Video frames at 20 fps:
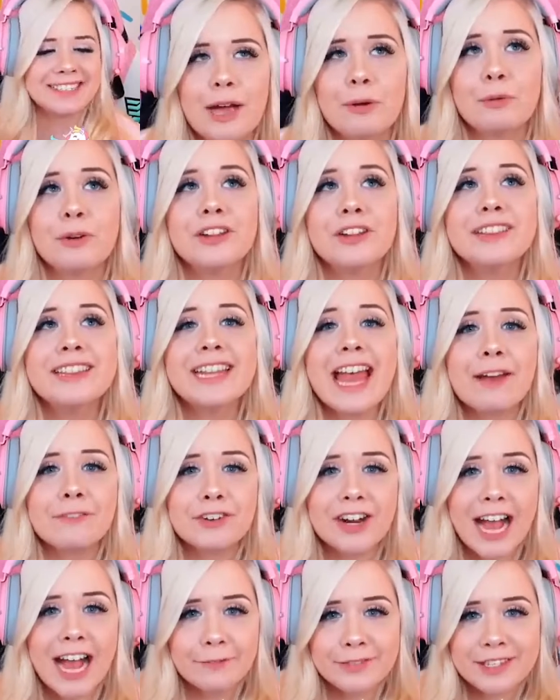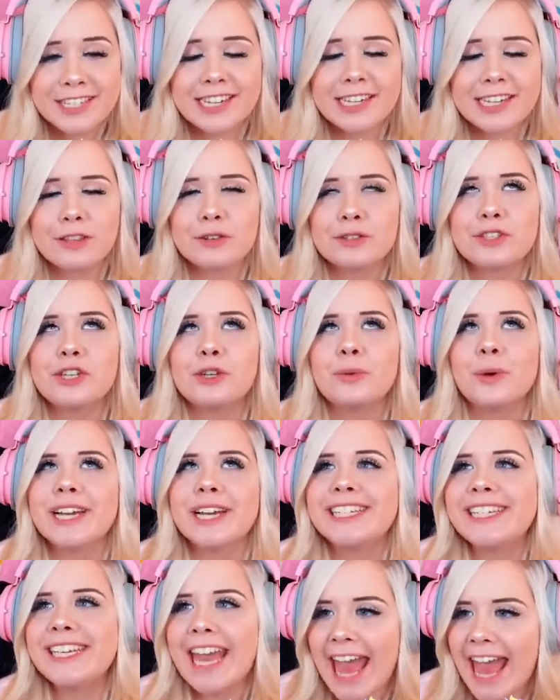quickly came to the conclusion
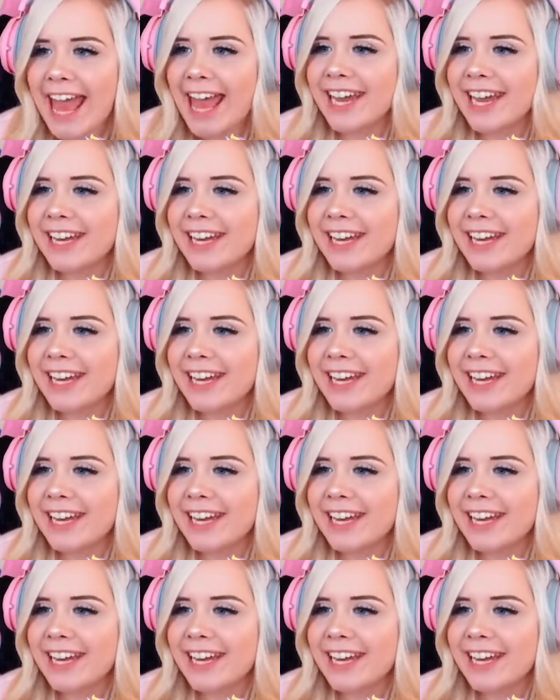that Mackenzie